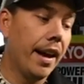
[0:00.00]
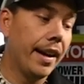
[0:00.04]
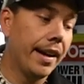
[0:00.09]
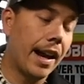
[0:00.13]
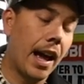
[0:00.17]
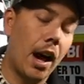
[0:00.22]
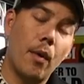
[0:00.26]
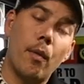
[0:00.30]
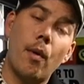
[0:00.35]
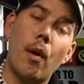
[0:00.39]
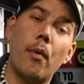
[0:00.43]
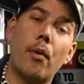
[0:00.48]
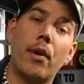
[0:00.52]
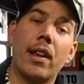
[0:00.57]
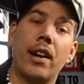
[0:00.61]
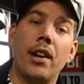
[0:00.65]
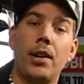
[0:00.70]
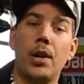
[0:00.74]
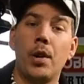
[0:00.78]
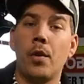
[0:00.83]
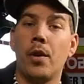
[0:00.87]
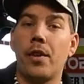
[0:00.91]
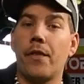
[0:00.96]
Now what we're going
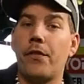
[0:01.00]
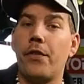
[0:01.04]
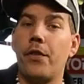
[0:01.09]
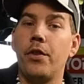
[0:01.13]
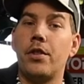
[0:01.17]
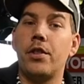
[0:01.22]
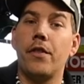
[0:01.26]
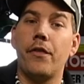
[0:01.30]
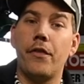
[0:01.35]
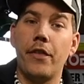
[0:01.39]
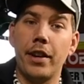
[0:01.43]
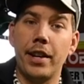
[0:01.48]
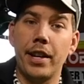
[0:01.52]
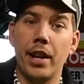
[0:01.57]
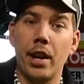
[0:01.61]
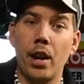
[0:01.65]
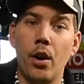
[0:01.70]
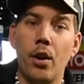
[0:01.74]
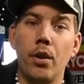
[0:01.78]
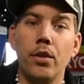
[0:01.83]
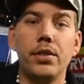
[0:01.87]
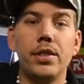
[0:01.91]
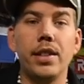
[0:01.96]
to do in future
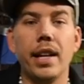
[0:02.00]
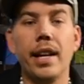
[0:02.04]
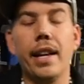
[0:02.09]
videos